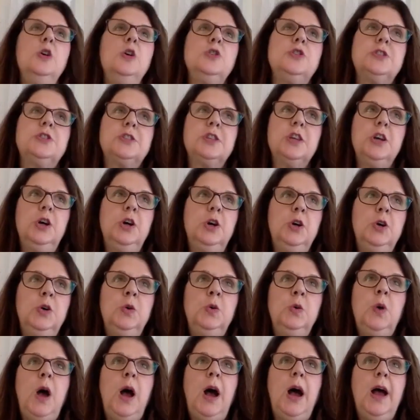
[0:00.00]

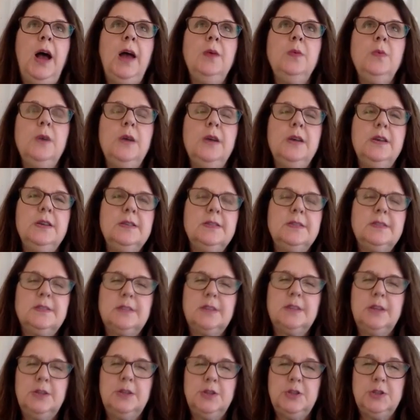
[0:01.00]
so i was
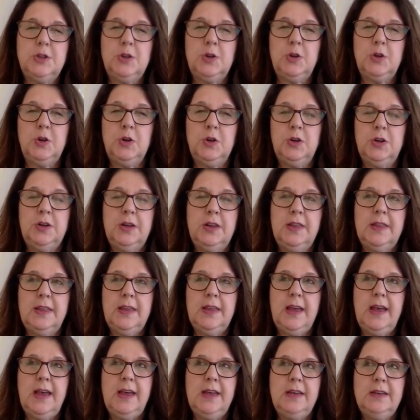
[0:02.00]
concerned
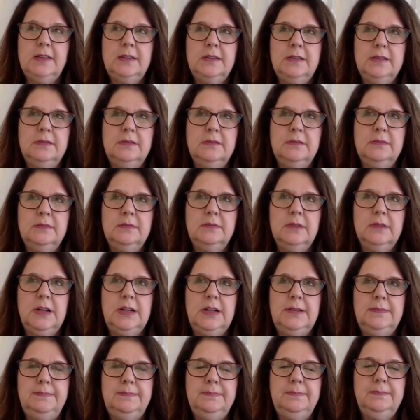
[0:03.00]
that
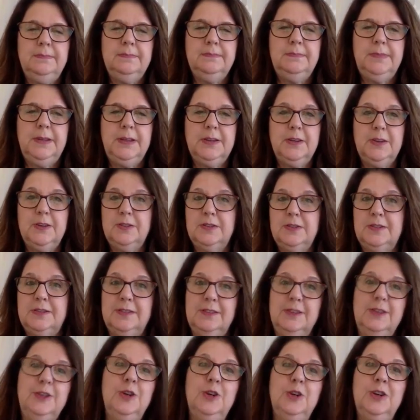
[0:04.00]
um, because
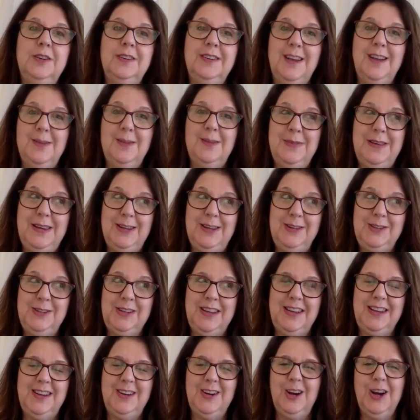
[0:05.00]
look, I'm an
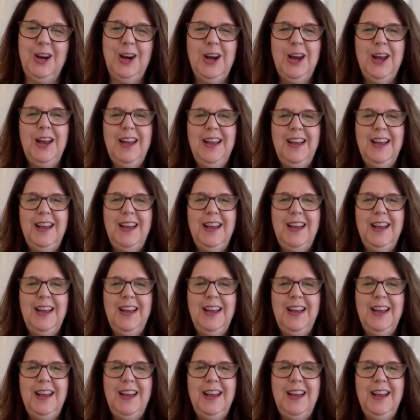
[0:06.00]
educator